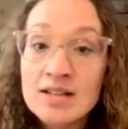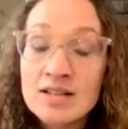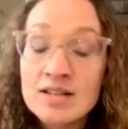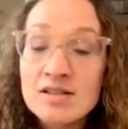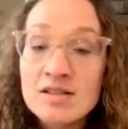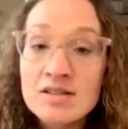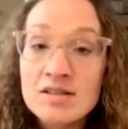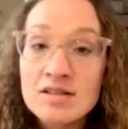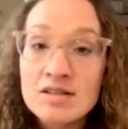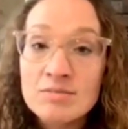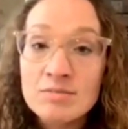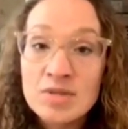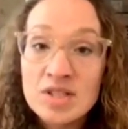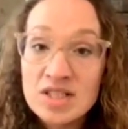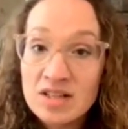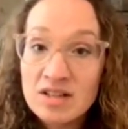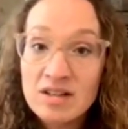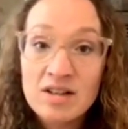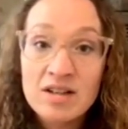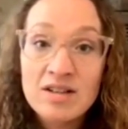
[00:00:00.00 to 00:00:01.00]
There's
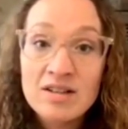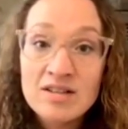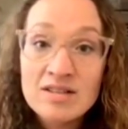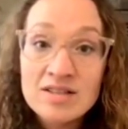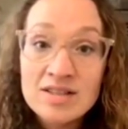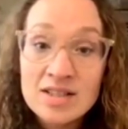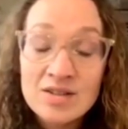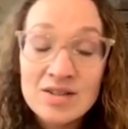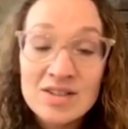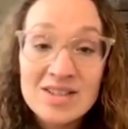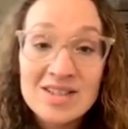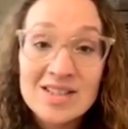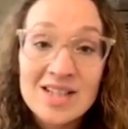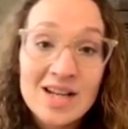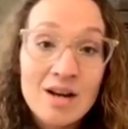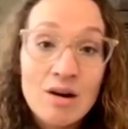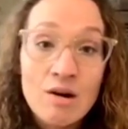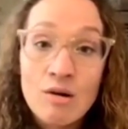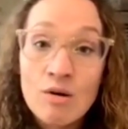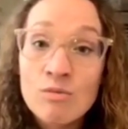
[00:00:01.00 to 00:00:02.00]
materials that you get to
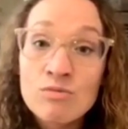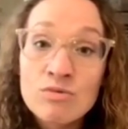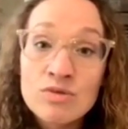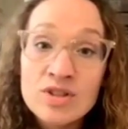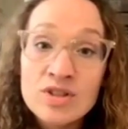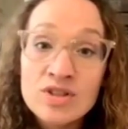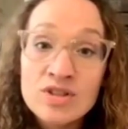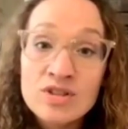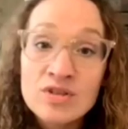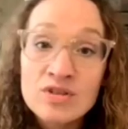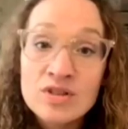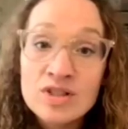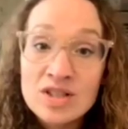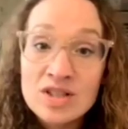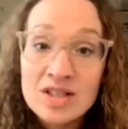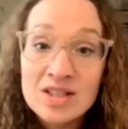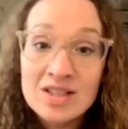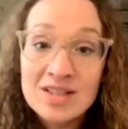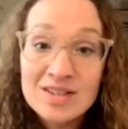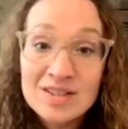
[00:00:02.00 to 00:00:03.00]
take home with you, which
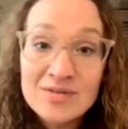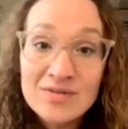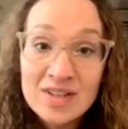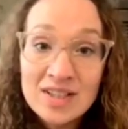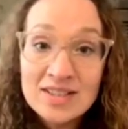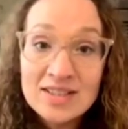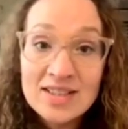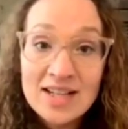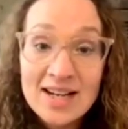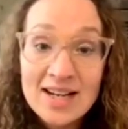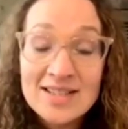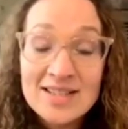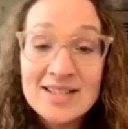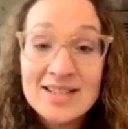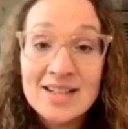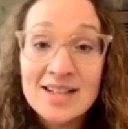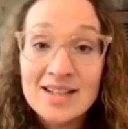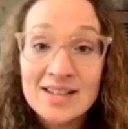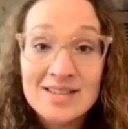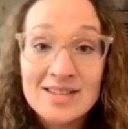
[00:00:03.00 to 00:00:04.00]
I think is
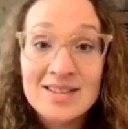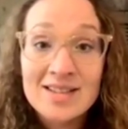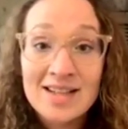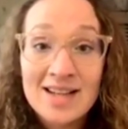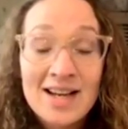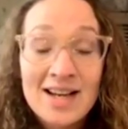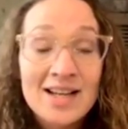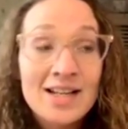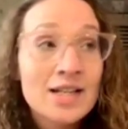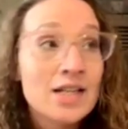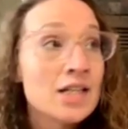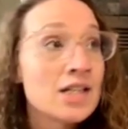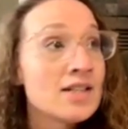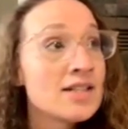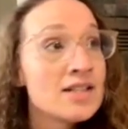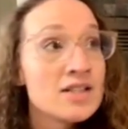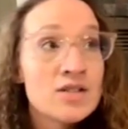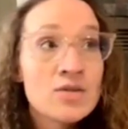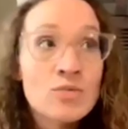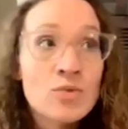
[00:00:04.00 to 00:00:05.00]
fantastic, because, again,
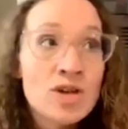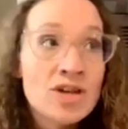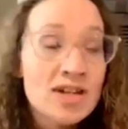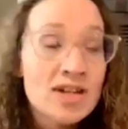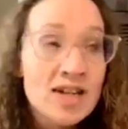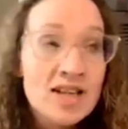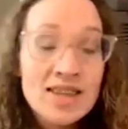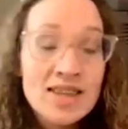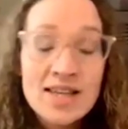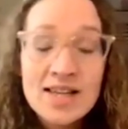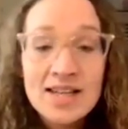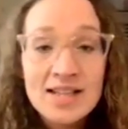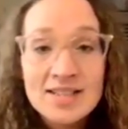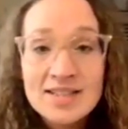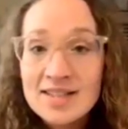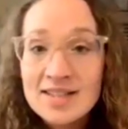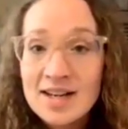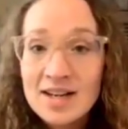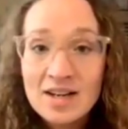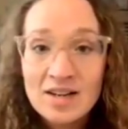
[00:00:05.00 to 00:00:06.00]
it's a one-day thing.
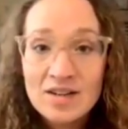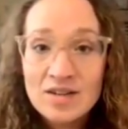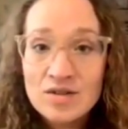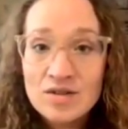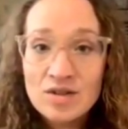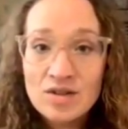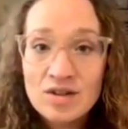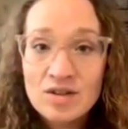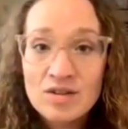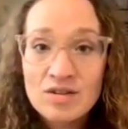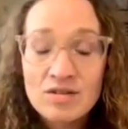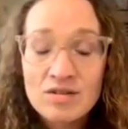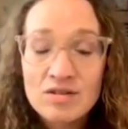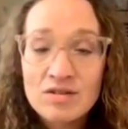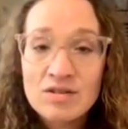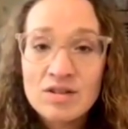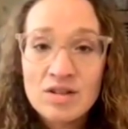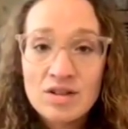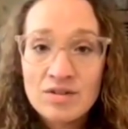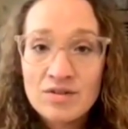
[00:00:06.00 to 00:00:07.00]
It's not going to turn,
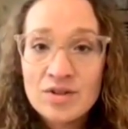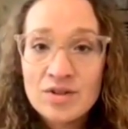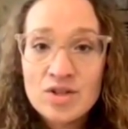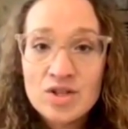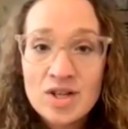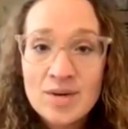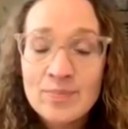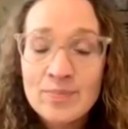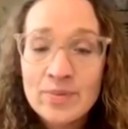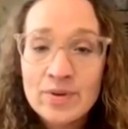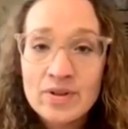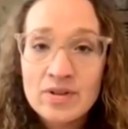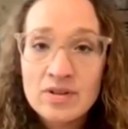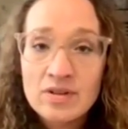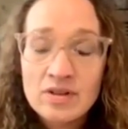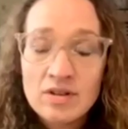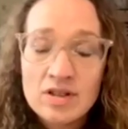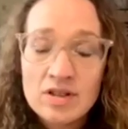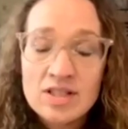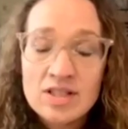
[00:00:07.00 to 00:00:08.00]
the ship
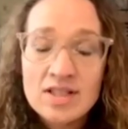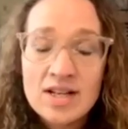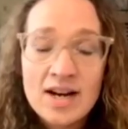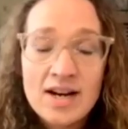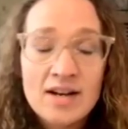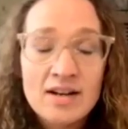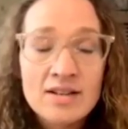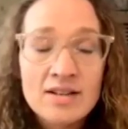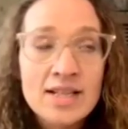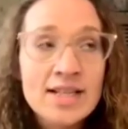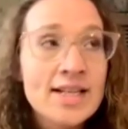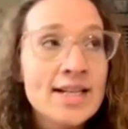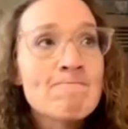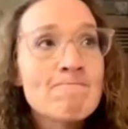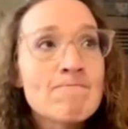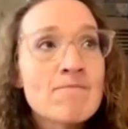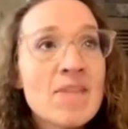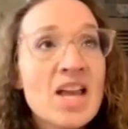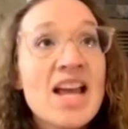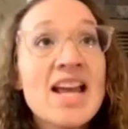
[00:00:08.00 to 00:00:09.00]
entirely.
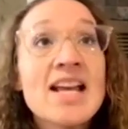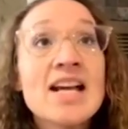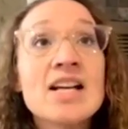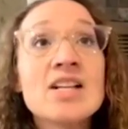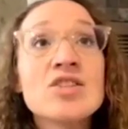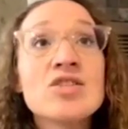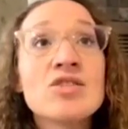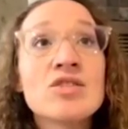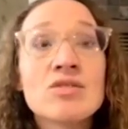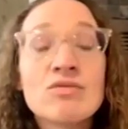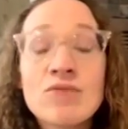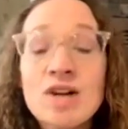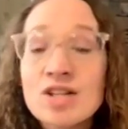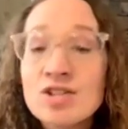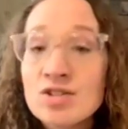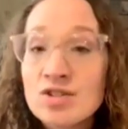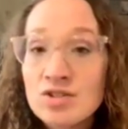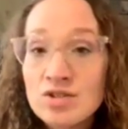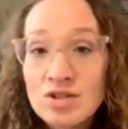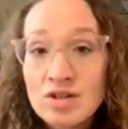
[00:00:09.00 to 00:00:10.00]
And you can
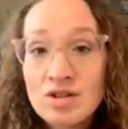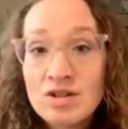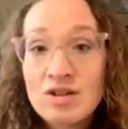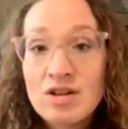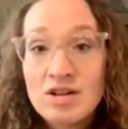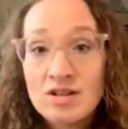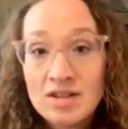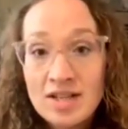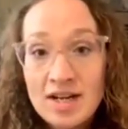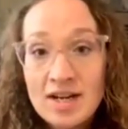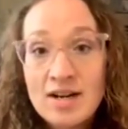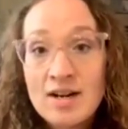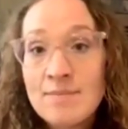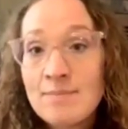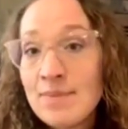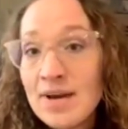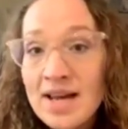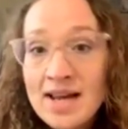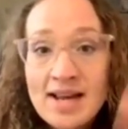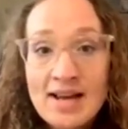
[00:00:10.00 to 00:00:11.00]
register there and
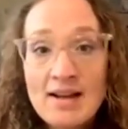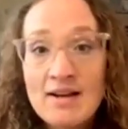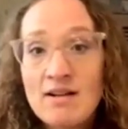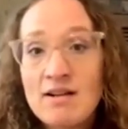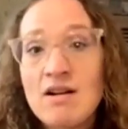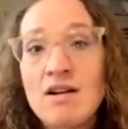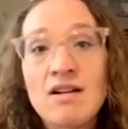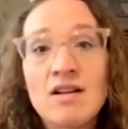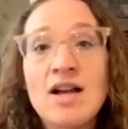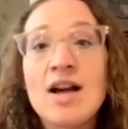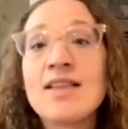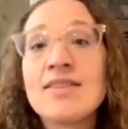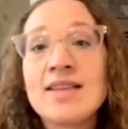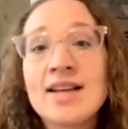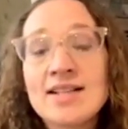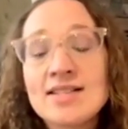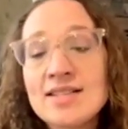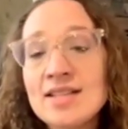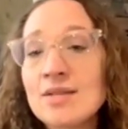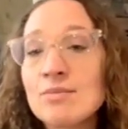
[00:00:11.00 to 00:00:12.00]
pay all on
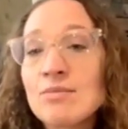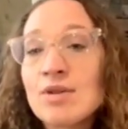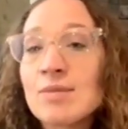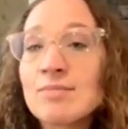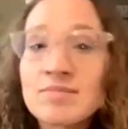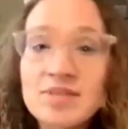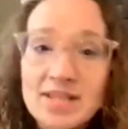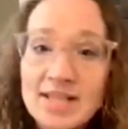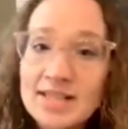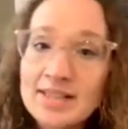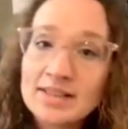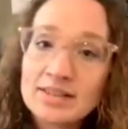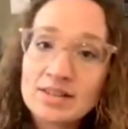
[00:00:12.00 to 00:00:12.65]
that same website.